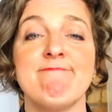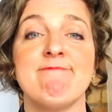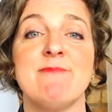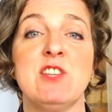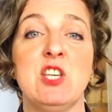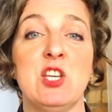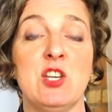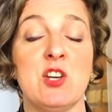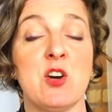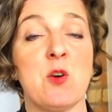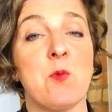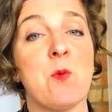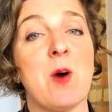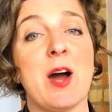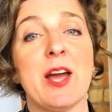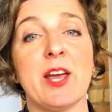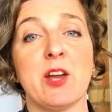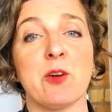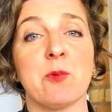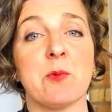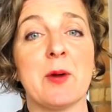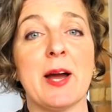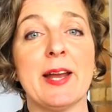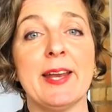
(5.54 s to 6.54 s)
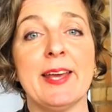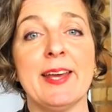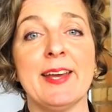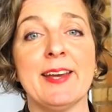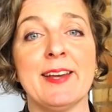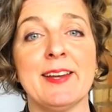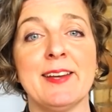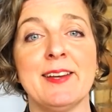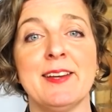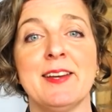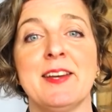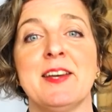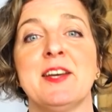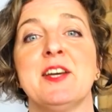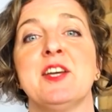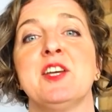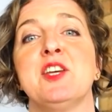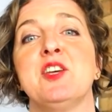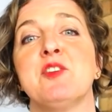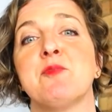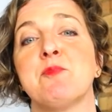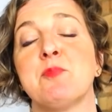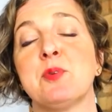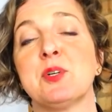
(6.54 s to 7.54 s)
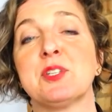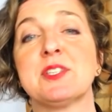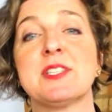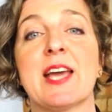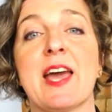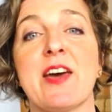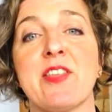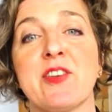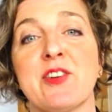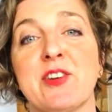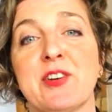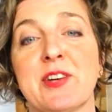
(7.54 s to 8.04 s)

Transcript: you know why you're running, you've pulled together